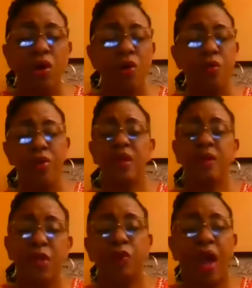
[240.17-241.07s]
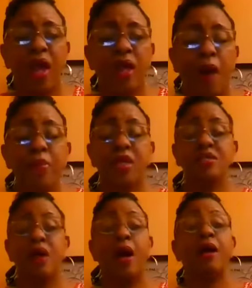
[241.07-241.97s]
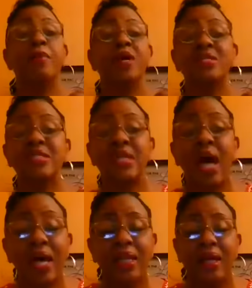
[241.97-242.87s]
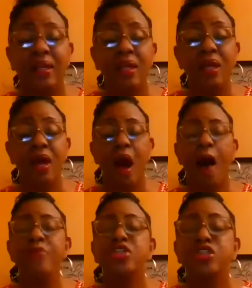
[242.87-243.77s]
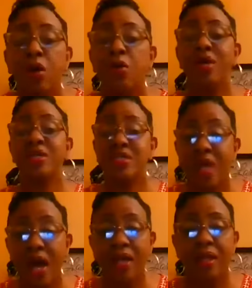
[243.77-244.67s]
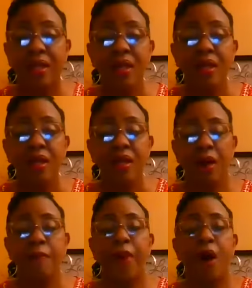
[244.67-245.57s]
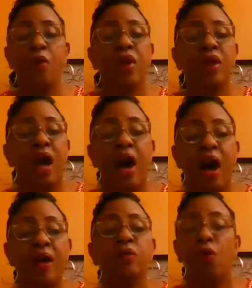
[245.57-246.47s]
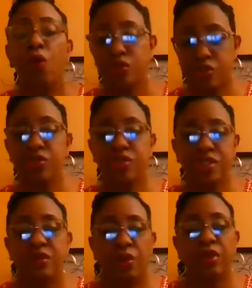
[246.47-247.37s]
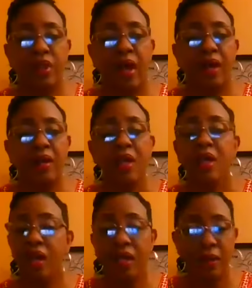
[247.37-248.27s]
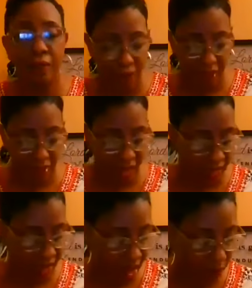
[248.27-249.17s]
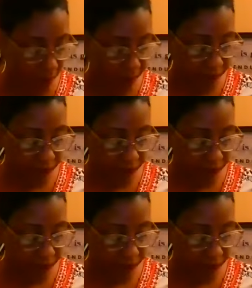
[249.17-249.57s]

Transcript: on within me right now because I am excited. I'm so excited about what God wants you to know tonight in the midnight hour.